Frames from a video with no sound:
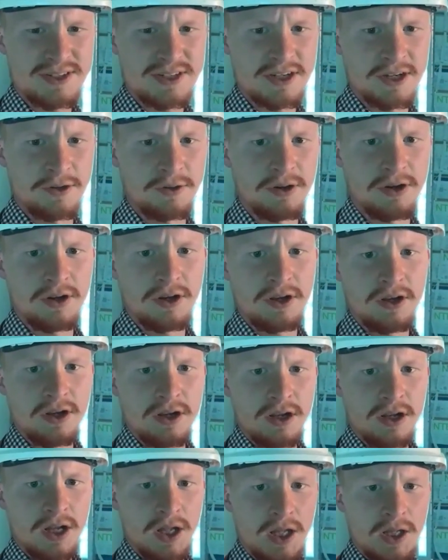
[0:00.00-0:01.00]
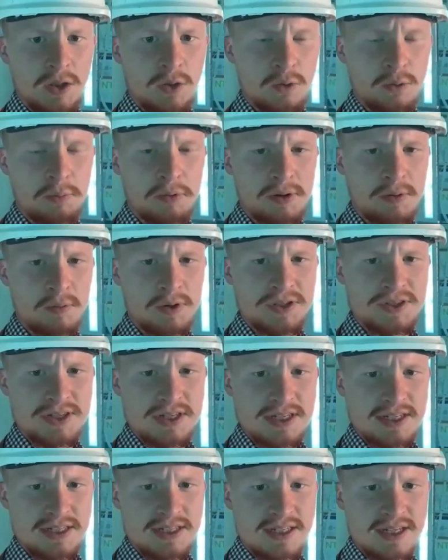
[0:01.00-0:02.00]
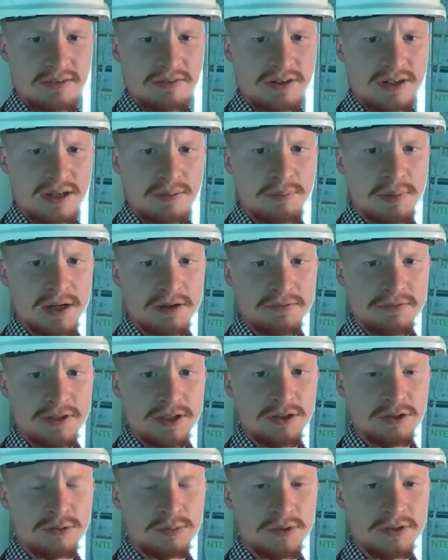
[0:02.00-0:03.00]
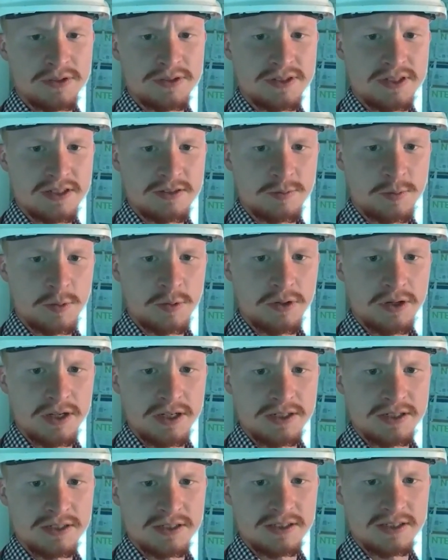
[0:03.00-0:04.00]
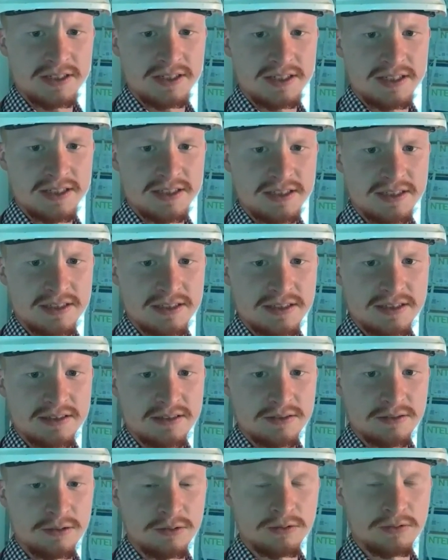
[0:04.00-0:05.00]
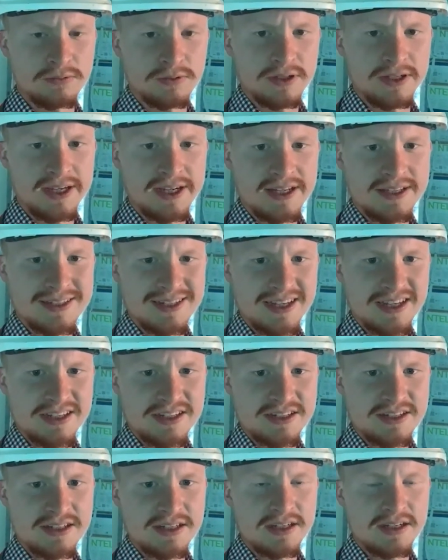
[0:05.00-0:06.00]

so 0.17 above the 0.6 required in this, or for the air test.